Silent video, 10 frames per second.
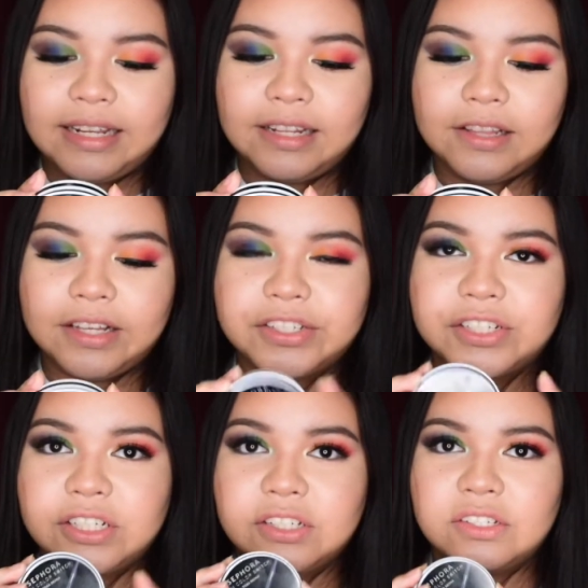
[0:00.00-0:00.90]
needed this
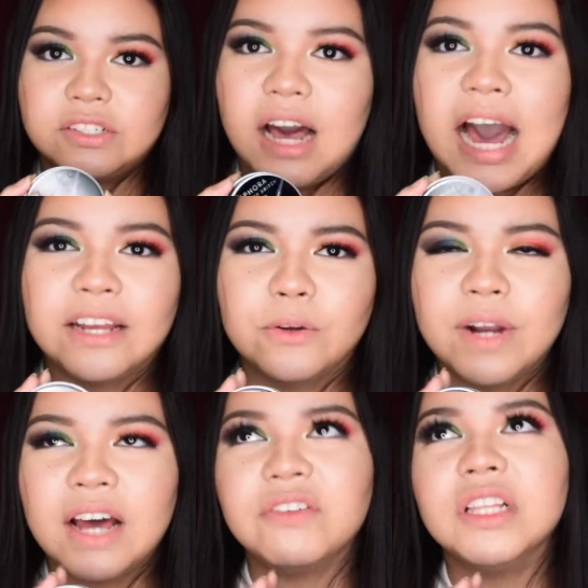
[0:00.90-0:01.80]
because I don't
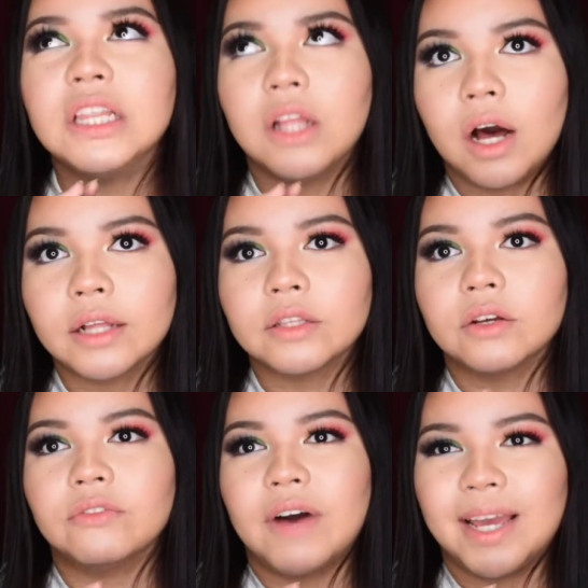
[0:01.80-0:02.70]
have a lot
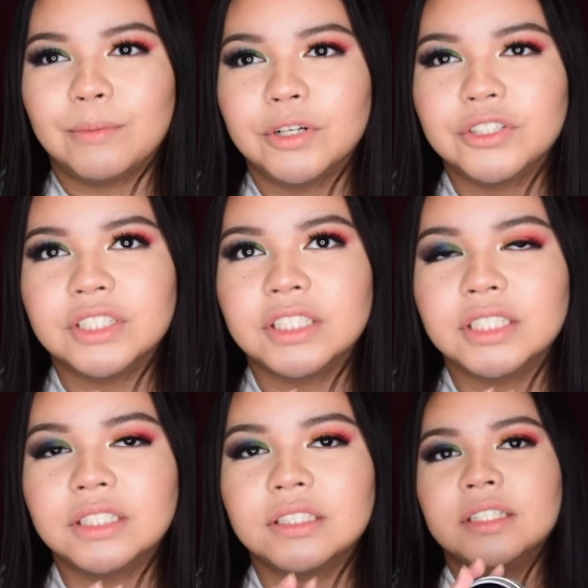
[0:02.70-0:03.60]
of eye
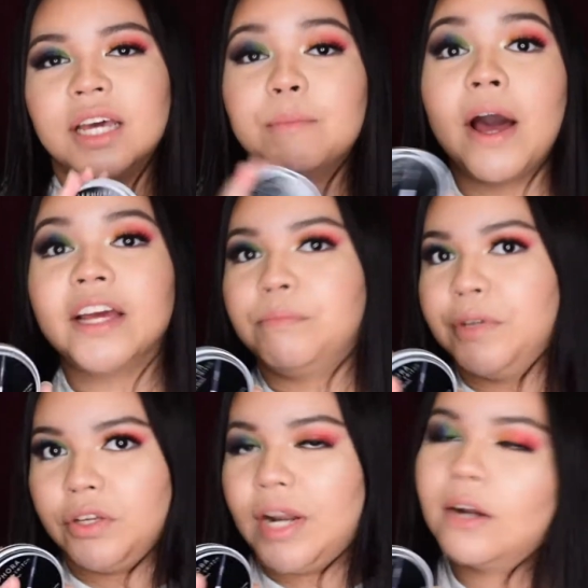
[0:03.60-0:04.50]
brushes. In my
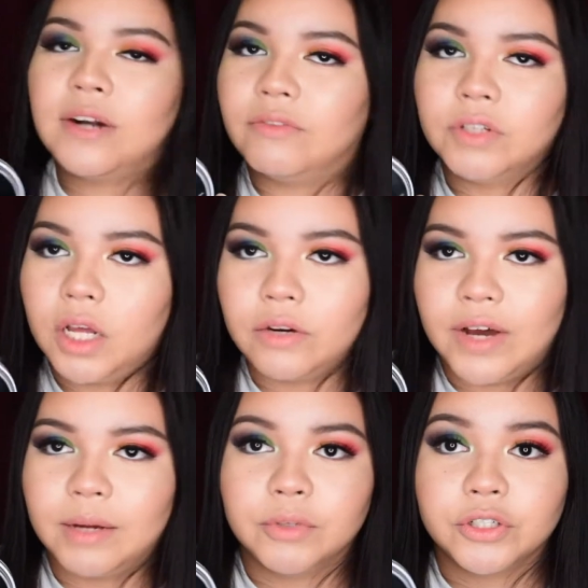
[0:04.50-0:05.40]
opinion, I don't have a lot of
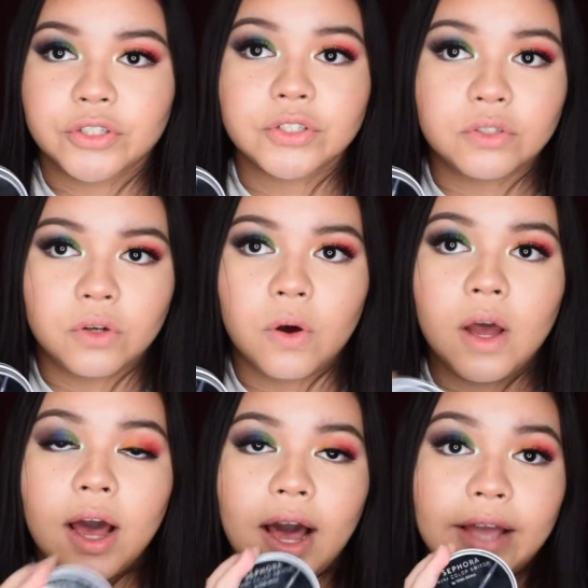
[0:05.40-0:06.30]
eye brushes, so
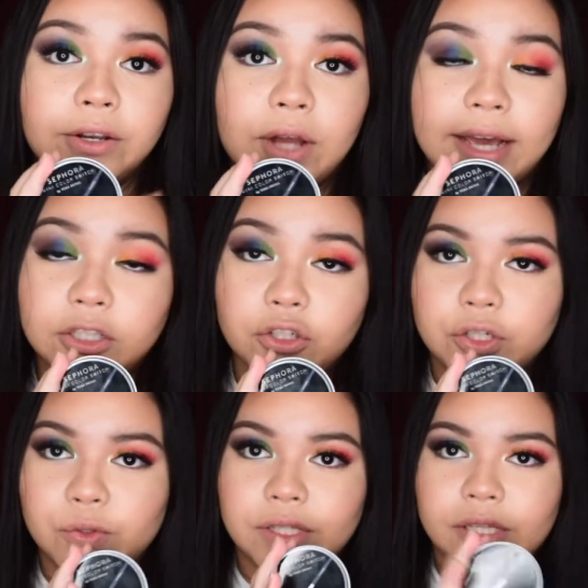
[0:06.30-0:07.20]
I
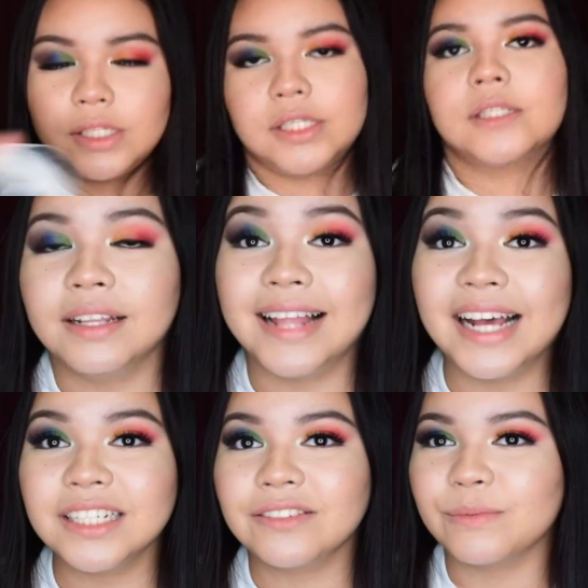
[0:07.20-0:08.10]
enjoy using this.
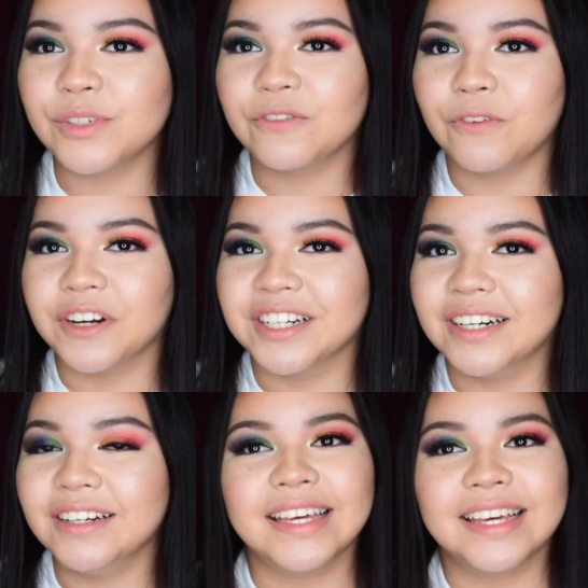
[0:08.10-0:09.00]
Last from
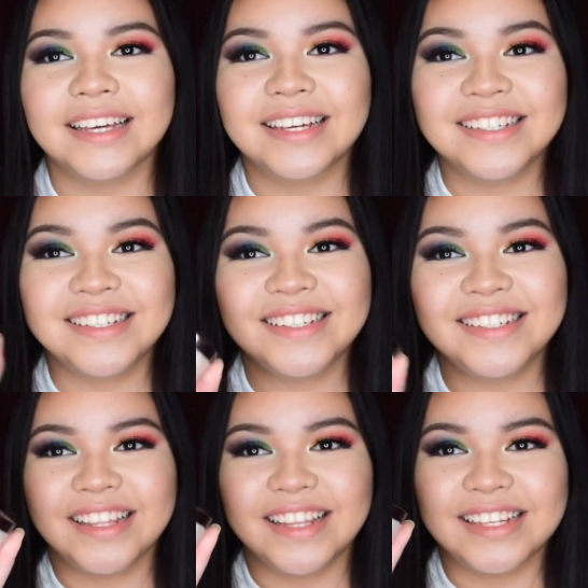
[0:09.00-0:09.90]
Sephora is
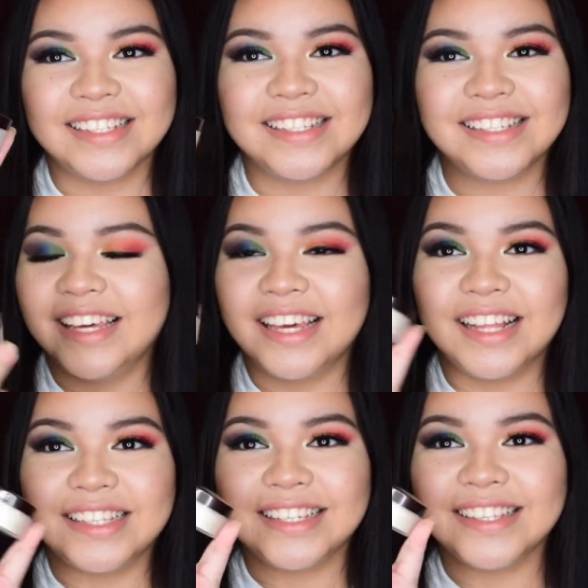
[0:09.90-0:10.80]
this.
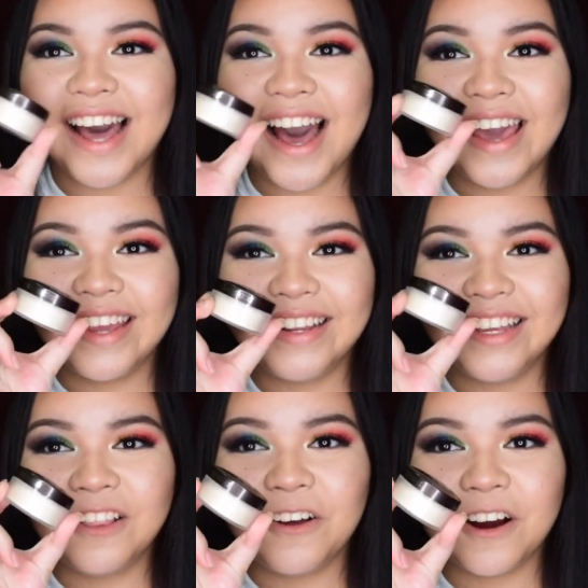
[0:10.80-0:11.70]
It's a tiny
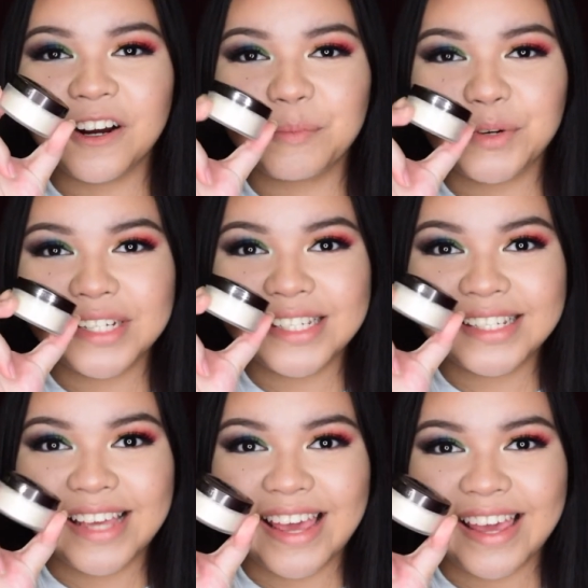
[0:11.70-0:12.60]
Laura
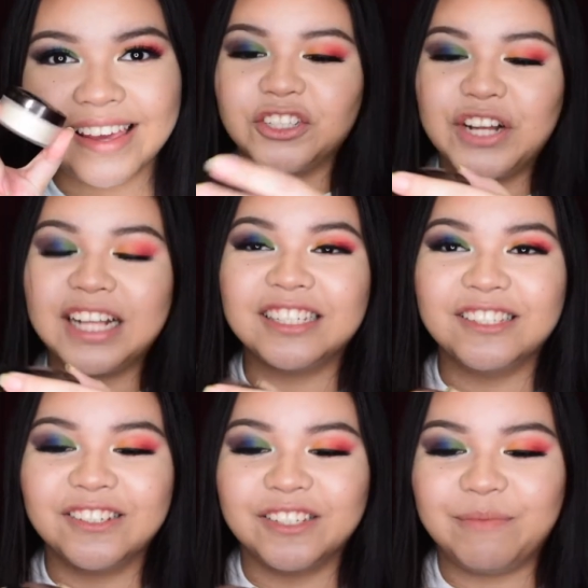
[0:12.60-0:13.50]
Mercier
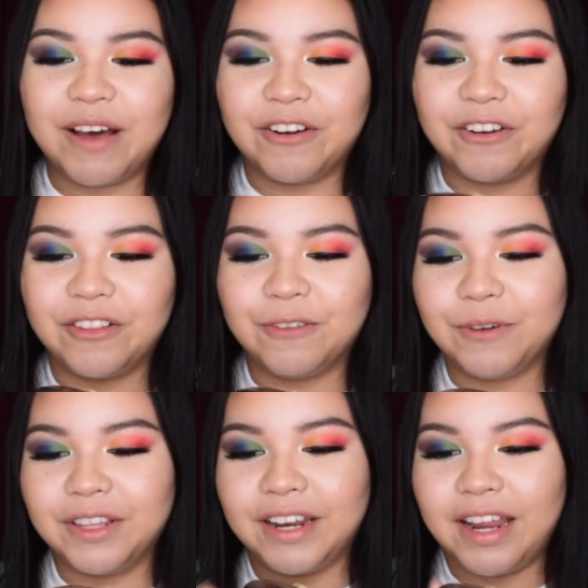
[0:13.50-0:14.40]
translucent powder, the
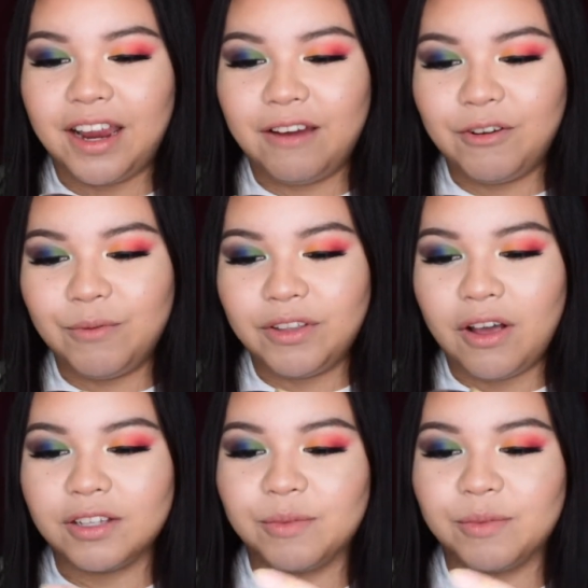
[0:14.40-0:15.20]
one that everyone talks